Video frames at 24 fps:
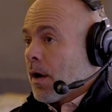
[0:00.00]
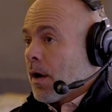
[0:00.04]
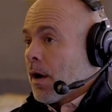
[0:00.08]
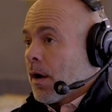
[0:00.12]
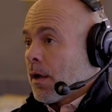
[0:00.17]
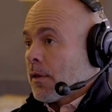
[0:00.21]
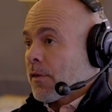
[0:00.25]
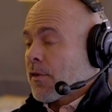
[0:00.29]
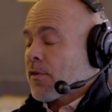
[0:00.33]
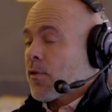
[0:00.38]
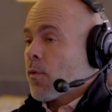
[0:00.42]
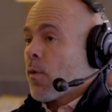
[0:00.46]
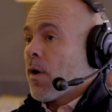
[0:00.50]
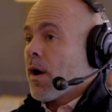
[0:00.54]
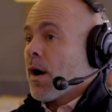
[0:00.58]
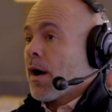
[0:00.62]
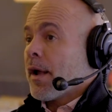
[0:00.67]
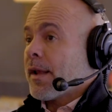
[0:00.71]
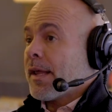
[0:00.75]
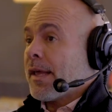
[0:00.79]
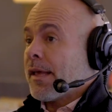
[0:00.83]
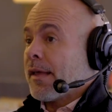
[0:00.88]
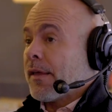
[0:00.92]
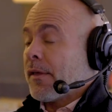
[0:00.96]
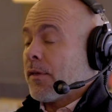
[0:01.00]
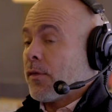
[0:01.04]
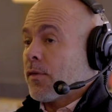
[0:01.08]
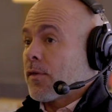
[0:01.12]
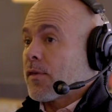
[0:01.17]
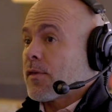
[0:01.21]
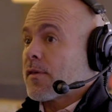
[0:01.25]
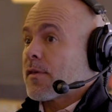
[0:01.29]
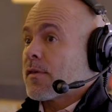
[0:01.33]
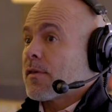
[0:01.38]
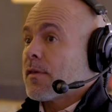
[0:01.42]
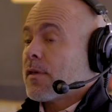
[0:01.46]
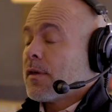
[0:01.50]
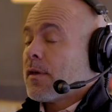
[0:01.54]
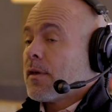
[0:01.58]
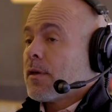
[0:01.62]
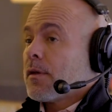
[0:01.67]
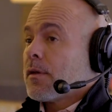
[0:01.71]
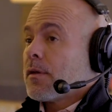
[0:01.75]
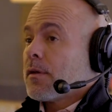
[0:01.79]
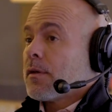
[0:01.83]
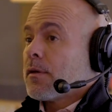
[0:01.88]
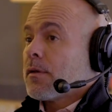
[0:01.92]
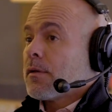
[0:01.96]
On Swan is,
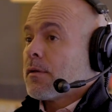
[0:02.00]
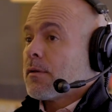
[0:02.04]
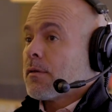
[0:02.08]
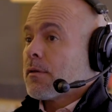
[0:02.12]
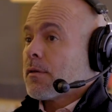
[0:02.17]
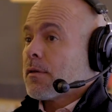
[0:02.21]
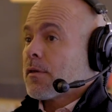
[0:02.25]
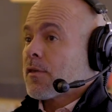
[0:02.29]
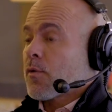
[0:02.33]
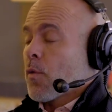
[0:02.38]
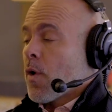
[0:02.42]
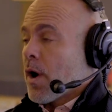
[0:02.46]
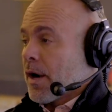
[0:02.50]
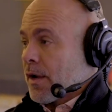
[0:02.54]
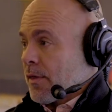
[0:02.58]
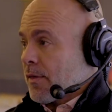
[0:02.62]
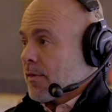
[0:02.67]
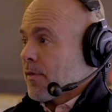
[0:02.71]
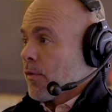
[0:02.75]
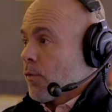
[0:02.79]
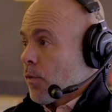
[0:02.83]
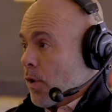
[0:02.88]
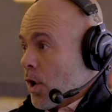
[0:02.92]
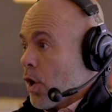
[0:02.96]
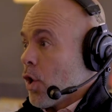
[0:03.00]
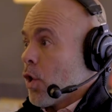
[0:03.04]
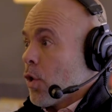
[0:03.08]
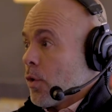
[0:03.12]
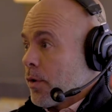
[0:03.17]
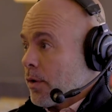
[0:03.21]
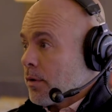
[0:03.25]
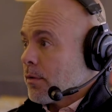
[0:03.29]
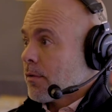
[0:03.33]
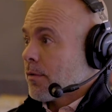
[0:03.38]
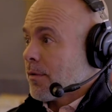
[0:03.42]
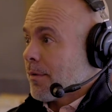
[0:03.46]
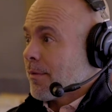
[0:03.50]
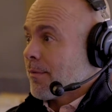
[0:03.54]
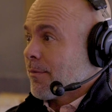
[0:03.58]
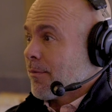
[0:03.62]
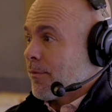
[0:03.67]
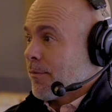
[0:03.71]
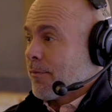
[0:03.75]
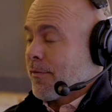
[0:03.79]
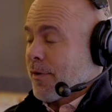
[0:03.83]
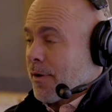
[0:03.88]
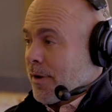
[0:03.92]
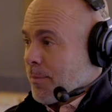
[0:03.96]
Swan is the road. Mm-hmm.
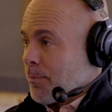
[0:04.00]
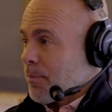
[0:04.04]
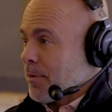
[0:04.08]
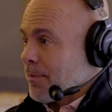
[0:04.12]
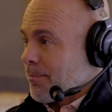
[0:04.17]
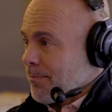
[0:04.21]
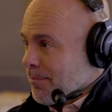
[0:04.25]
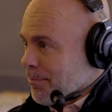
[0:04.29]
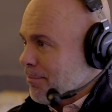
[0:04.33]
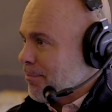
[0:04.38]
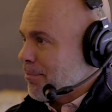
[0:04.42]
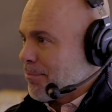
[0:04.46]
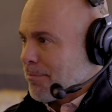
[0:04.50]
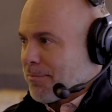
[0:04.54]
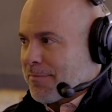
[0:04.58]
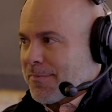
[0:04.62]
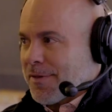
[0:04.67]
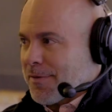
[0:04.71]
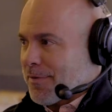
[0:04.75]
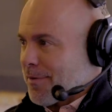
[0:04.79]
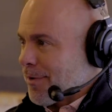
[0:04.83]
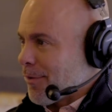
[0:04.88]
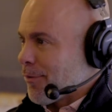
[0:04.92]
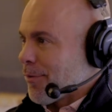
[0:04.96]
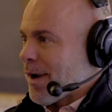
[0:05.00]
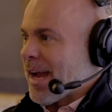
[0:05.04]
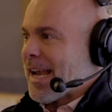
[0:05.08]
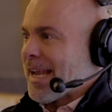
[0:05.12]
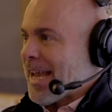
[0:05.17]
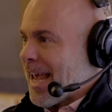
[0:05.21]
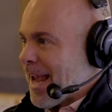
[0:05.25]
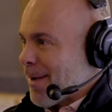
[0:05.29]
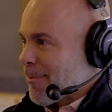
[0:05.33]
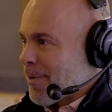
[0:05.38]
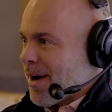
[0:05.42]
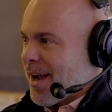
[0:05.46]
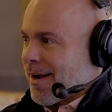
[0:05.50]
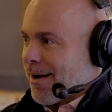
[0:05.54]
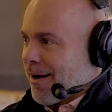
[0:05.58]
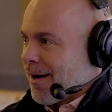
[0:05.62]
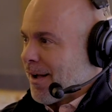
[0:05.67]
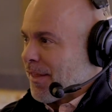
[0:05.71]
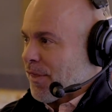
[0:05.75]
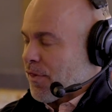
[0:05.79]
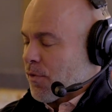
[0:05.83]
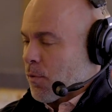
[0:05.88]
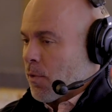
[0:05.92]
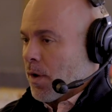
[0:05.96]
Very, just a great name, right?
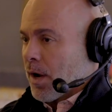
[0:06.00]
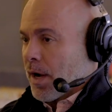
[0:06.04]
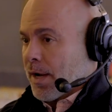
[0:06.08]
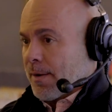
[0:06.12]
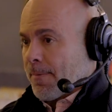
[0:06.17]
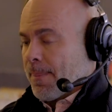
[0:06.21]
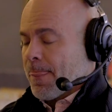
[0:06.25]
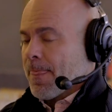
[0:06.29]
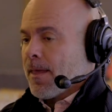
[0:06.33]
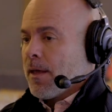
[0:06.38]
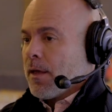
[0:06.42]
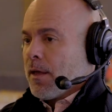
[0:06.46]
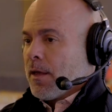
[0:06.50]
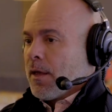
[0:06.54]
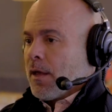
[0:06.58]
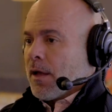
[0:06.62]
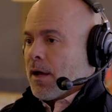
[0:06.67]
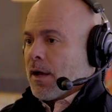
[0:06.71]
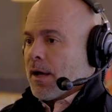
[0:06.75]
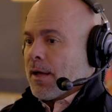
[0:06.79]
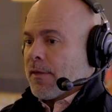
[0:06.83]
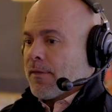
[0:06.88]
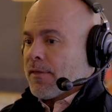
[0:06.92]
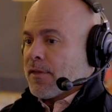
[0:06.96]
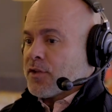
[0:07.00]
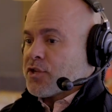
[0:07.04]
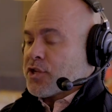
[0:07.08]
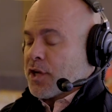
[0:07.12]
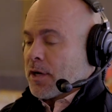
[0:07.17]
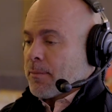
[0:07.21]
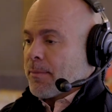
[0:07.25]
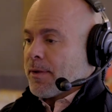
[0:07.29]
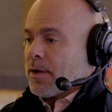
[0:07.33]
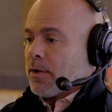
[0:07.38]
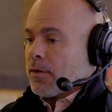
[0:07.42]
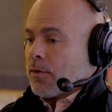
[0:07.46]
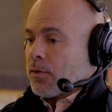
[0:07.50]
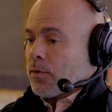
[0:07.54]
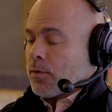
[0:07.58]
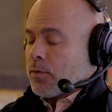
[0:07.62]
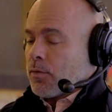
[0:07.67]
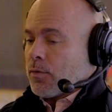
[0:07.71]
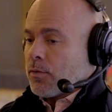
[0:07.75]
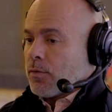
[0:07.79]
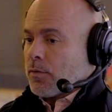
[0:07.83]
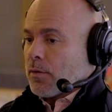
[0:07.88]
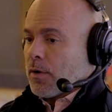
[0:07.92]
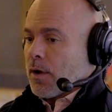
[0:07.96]
Yeah. On Swan. Uh, the gentleman
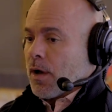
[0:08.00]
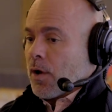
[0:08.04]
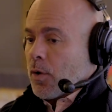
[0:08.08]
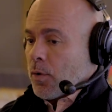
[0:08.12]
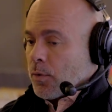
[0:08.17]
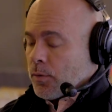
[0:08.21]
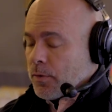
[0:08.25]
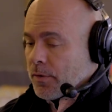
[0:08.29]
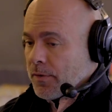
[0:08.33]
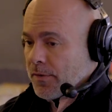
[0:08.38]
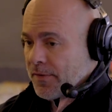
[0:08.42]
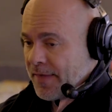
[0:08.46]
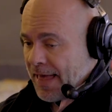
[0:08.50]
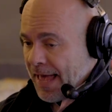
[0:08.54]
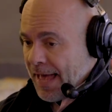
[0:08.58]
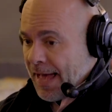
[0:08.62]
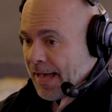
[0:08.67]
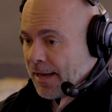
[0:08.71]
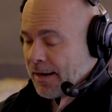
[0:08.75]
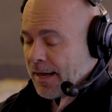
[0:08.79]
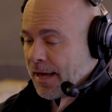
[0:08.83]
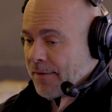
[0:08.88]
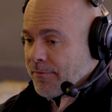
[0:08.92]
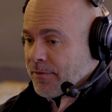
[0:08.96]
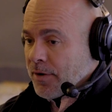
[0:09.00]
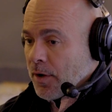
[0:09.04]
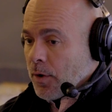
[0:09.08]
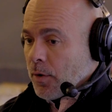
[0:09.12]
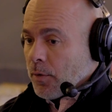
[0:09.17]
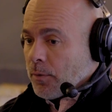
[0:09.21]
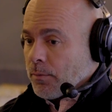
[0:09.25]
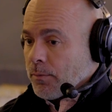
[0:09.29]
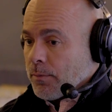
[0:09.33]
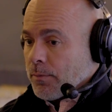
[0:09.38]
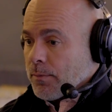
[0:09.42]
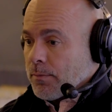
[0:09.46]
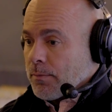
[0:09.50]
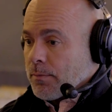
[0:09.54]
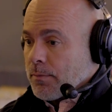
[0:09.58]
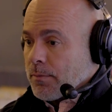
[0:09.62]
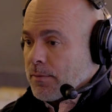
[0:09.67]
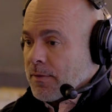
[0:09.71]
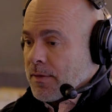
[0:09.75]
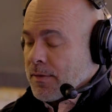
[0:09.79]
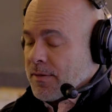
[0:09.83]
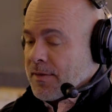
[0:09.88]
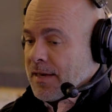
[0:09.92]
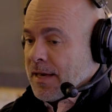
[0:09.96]
who owns that I've known
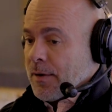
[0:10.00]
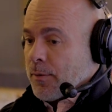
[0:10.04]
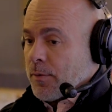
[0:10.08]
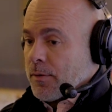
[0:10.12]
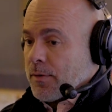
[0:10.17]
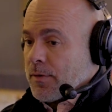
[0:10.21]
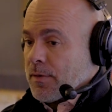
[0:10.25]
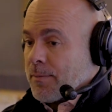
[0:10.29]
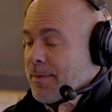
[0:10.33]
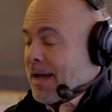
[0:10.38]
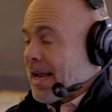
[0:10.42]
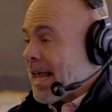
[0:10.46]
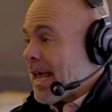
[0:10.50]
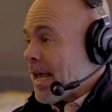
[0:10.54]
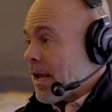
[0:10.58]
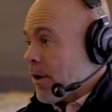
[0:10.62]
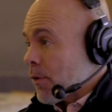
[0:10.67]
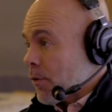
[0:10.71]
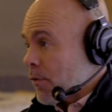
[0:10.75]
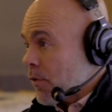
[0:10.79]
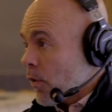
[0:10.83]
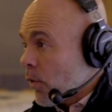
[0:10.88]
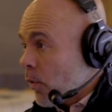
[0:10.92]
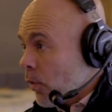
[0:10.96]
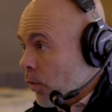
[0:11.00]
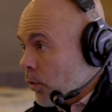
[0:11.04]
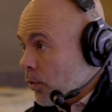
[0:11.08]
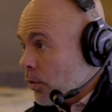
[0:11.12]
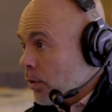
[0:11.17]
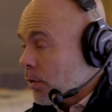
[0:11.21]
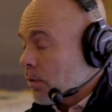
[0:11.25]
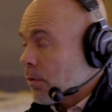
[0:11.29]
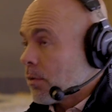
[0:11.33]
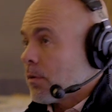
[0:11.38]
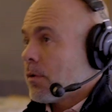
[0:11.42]
since I was about eight years old.